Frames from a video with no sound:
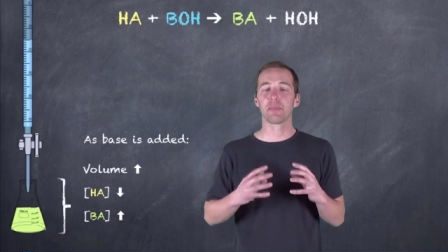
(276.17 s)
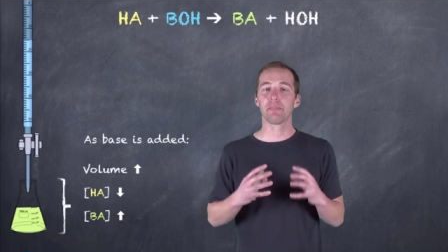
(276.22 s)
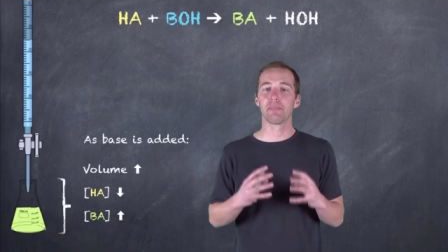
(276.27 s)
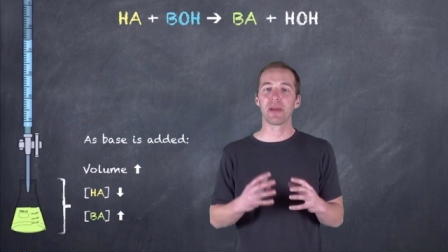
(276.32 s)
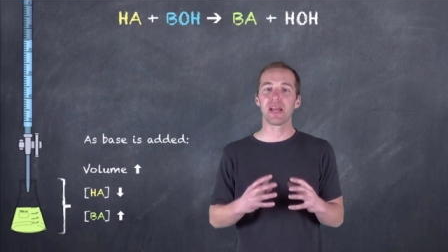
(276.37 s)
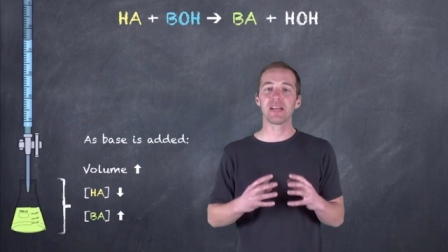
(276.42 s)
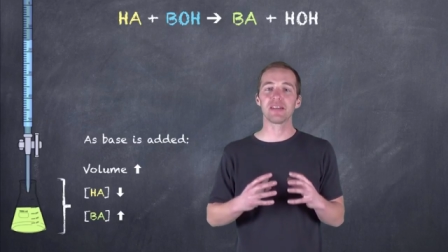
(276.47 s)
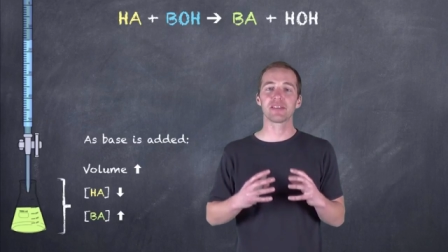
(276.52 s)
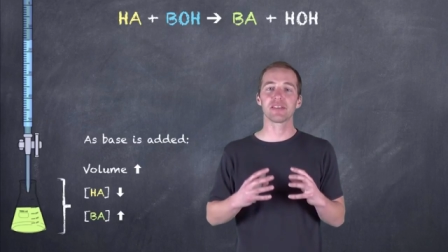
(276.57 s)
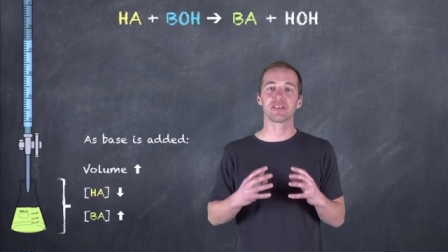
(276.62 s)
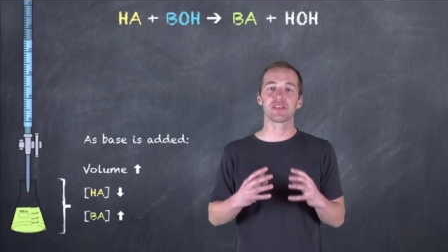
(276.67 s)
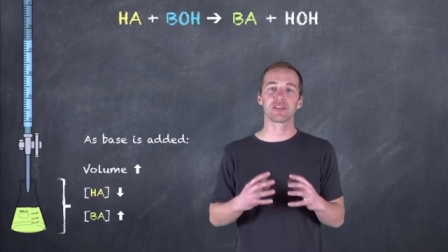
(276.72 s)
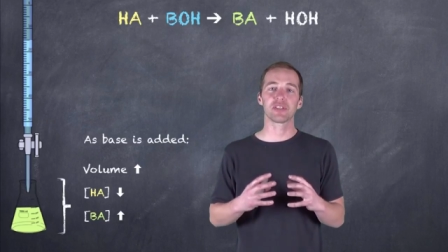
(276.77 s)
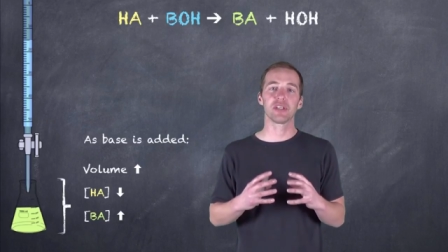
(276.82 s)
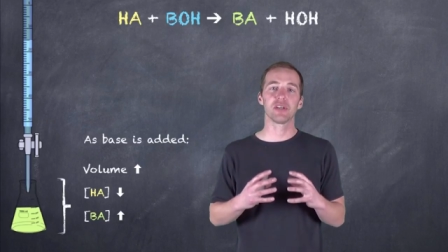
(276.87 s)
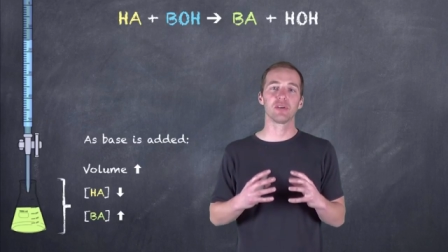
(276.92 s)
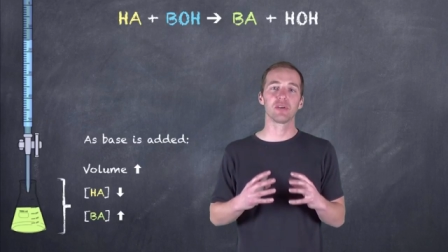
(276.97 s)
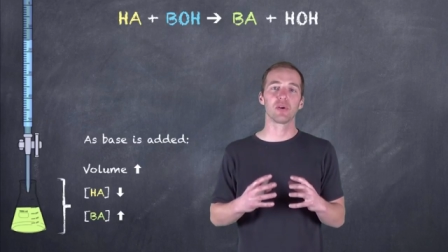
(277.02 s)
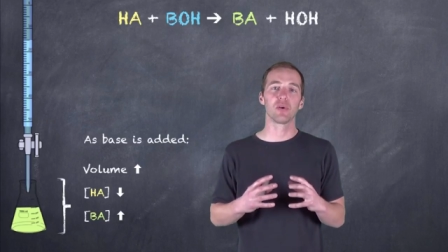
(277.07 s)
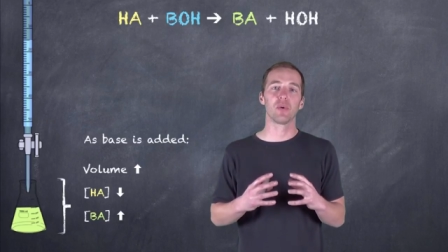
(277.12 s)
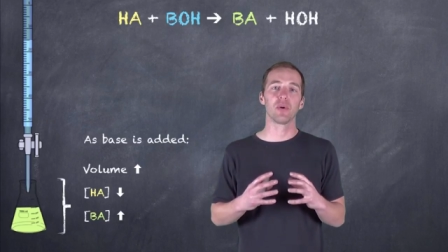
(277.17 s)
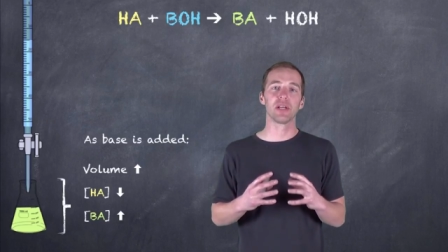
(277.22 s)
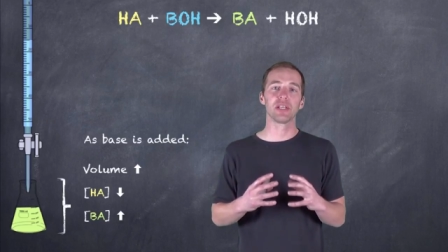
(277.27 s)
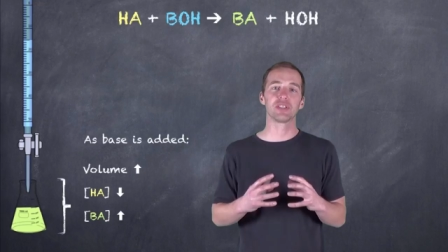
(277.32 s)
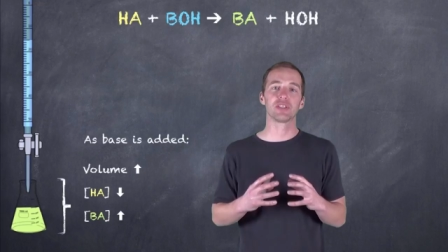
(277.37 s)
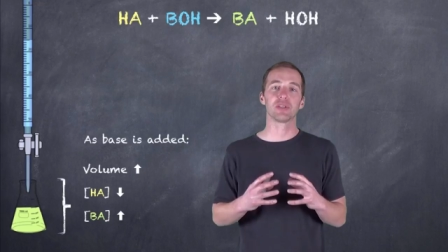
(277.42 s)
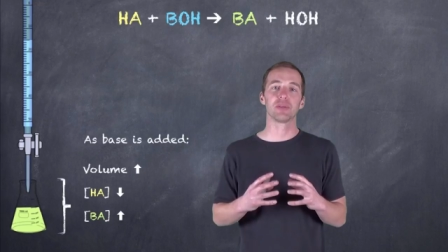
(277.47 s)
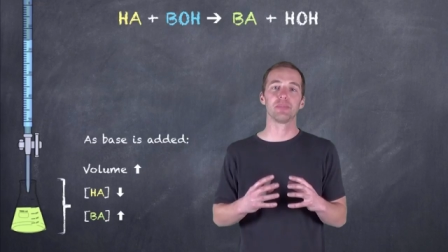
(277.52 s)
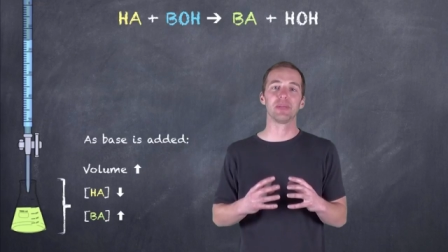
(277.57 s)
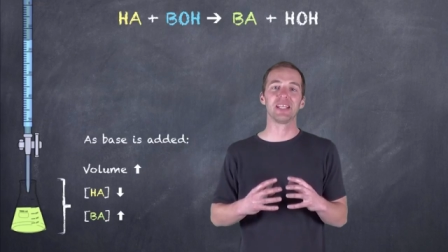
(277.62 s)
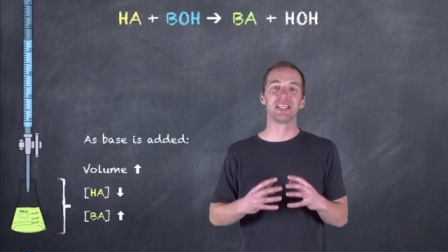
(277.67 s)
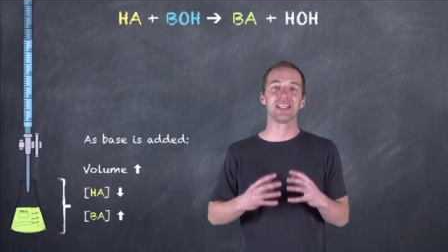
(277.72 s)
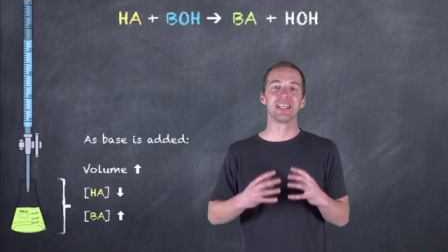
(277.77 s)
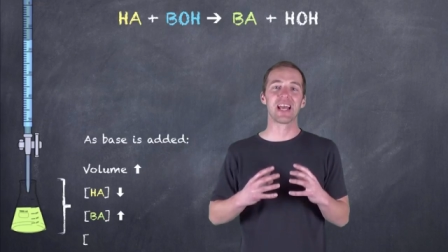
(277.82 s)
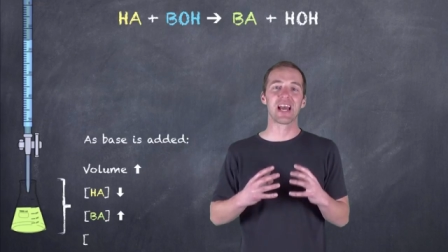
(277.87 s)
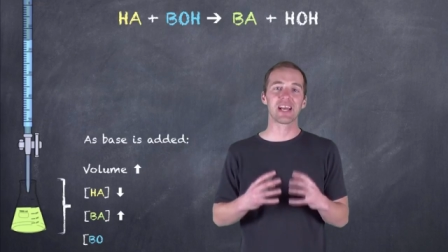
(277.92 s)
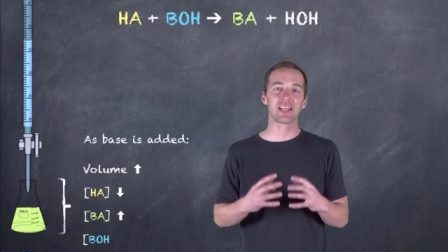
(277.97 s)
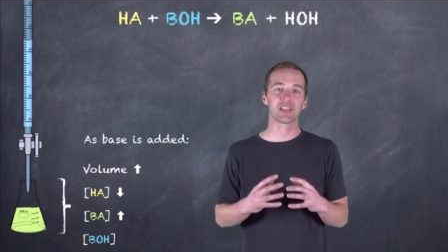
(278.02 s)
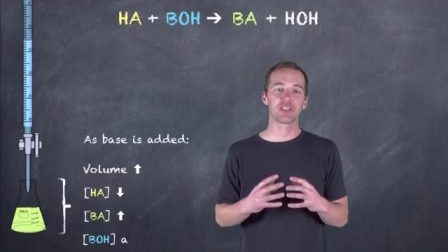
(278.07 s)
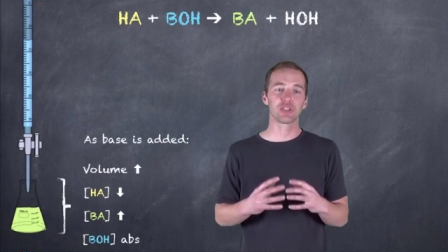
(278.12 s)
the base is still going to be
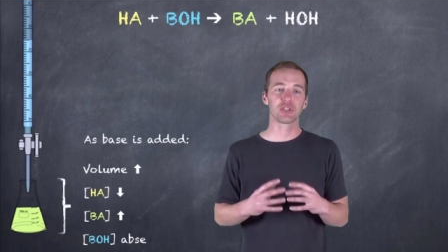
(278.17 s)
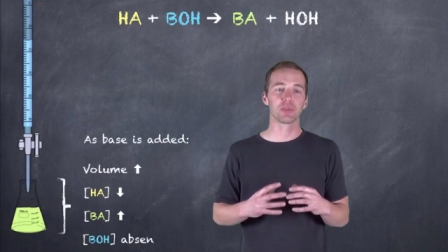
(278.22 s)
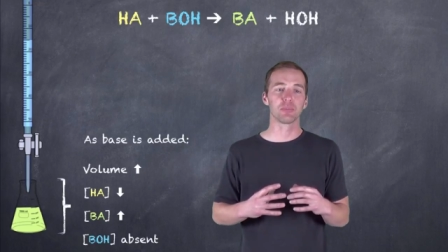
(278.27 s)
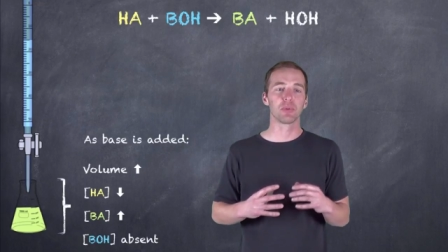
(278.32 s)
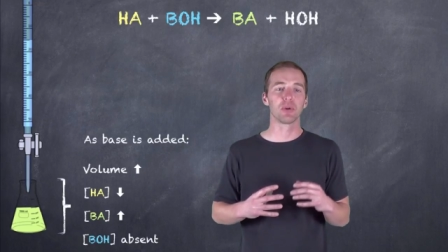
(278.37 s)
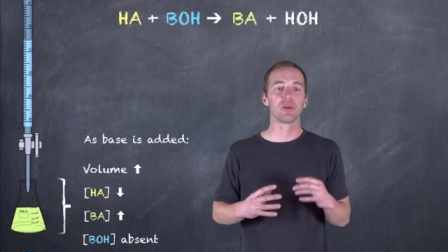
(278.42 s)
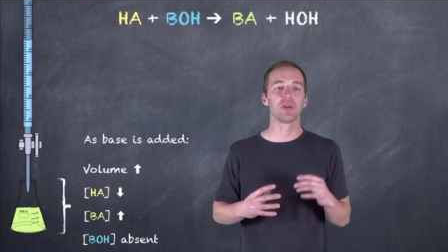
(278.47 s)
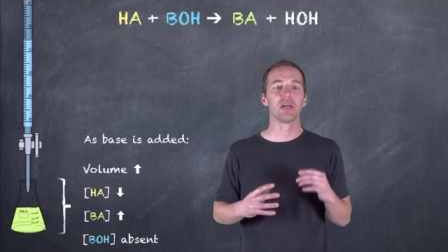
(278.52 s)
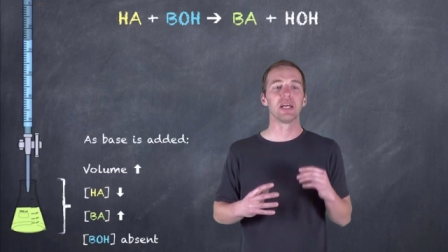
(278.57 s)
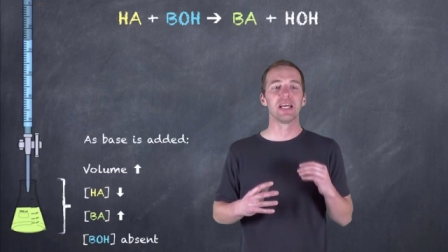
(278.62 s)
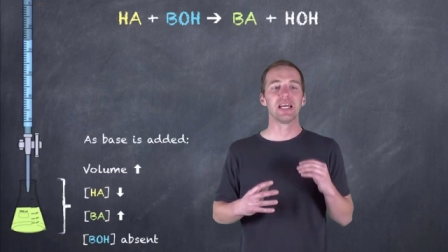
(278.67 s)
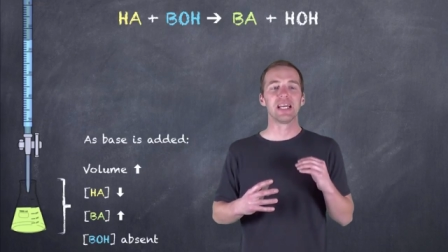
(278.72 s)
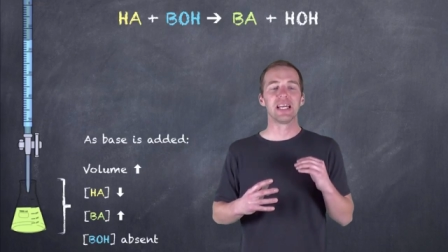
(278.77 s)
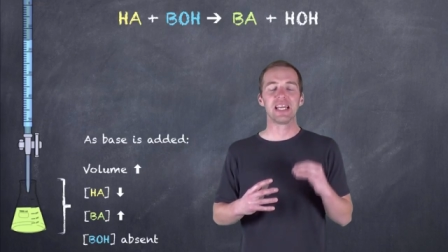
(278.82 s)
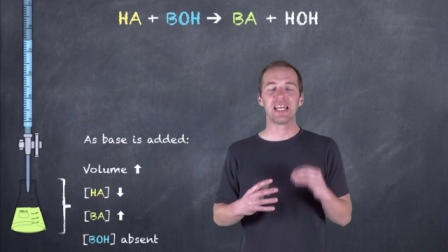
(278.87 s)
negligible